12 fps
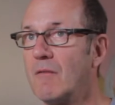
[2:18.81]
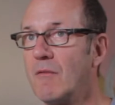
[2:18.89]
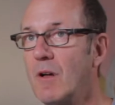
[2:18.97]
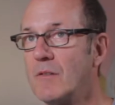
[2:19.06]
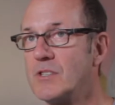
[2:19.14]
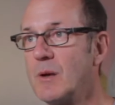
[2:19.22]

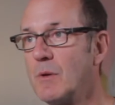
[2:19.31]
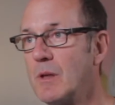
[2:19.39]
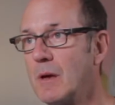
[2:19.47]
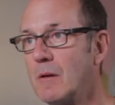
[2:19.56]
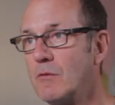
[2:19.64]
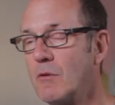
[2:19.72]
involved. Some of
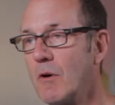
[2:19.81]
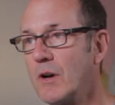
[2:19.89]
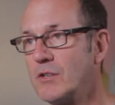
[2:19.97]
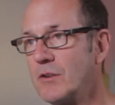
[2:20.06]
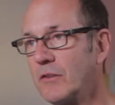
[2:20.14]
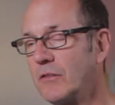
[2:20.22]
the
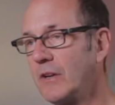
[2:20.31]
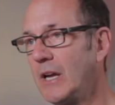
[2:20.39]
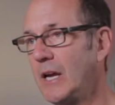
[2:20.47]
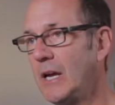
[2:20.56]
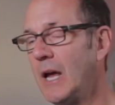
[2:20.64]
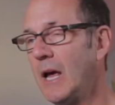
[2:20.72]
drawings you'll
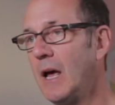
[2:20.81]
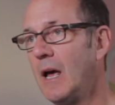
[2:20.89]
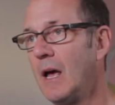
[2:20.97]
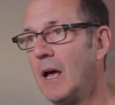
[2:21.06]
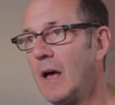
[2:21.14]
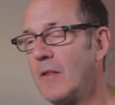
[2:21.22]
see,
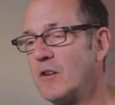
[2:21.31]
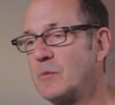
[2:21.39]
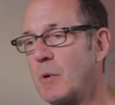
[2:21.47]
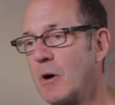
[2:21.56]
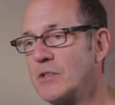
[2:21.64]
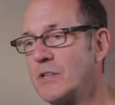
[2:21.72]
there's
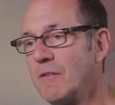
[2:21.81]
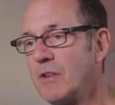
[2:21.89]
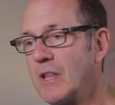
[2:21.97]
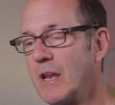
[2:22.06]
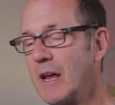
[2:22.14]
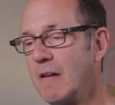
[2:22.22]
parts of
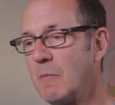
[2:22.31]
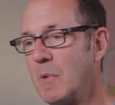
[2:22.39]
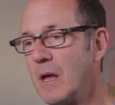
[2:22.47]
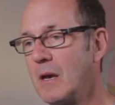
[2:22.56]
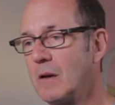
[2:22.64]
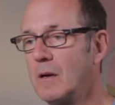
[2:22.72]
it that have
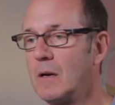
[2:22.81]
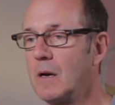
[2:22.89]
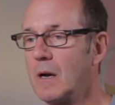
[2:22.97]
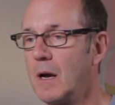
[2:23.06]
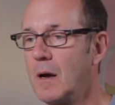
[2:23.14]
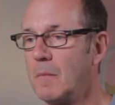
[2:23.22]

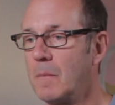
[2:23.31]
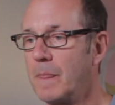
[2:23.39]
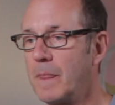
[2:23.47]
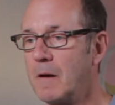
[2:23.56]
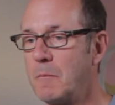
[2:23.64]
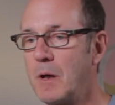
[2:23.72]

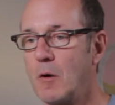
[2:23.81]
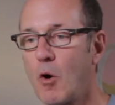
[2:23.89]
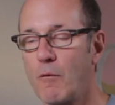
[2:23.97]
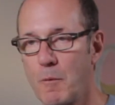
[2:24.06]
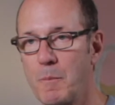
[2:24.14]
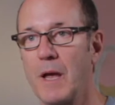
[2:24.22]
been
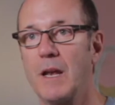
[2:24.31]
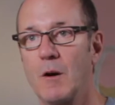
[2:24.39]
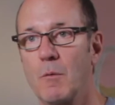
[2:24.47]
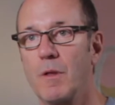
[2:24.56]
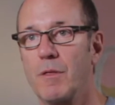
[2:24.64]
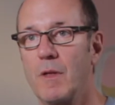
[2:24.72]

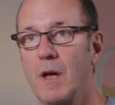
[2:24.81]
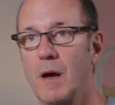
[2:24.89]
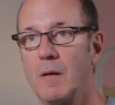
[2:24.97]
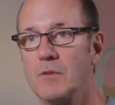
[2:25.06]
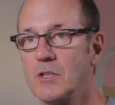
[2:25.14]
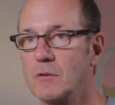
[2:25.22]
overpainted with
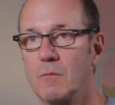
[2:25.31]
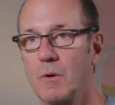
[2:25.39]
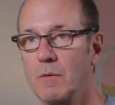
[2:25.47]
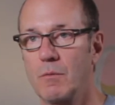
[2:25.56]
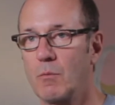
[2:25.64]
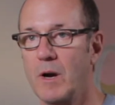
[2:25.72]
just
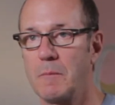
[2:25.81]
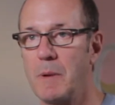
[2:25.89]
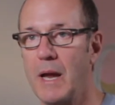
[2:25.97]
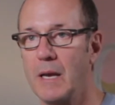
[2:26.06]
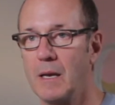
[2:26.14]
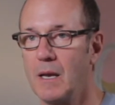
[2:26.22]
with white
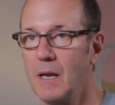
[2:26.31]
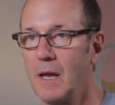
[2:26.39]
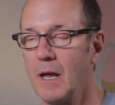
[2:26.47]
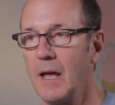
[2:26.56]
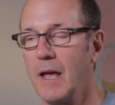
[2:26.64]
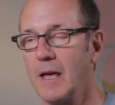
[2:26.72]
paint.
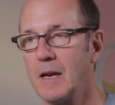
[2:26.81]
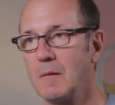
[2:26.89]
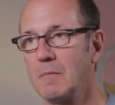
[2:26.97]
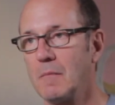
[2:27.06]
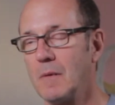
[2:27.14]
And